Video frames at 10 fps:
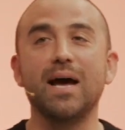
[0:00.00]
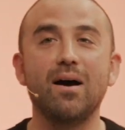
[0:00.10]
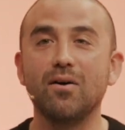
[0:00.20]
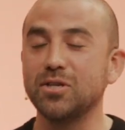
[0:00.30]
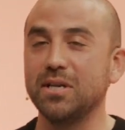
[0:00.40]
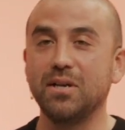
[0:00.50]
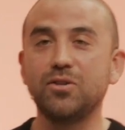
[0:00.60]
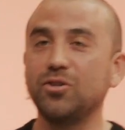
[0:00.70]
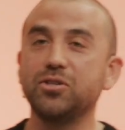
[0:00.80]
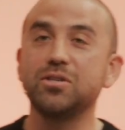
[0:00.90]
house, and
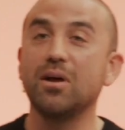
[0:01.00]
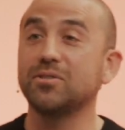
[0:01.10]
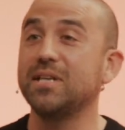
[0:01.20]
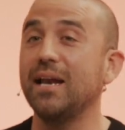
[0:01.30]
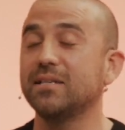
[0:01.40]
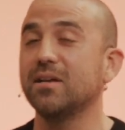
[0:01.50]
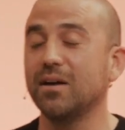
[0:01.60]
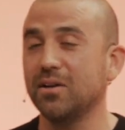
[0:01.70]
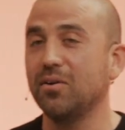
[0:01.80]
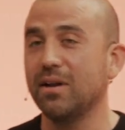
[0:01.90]
she knows Daddy's not
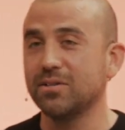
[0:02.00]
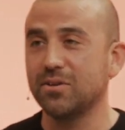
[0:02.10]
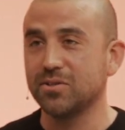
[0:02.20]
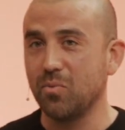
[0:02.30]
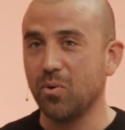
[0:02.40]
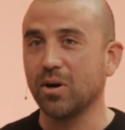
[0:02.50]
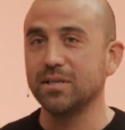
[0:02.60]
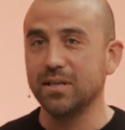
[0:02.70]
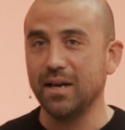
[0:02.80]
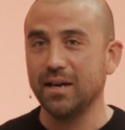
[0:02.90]
going to go downstairs to work
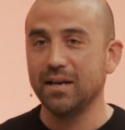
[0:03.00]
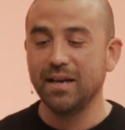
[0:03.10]
today.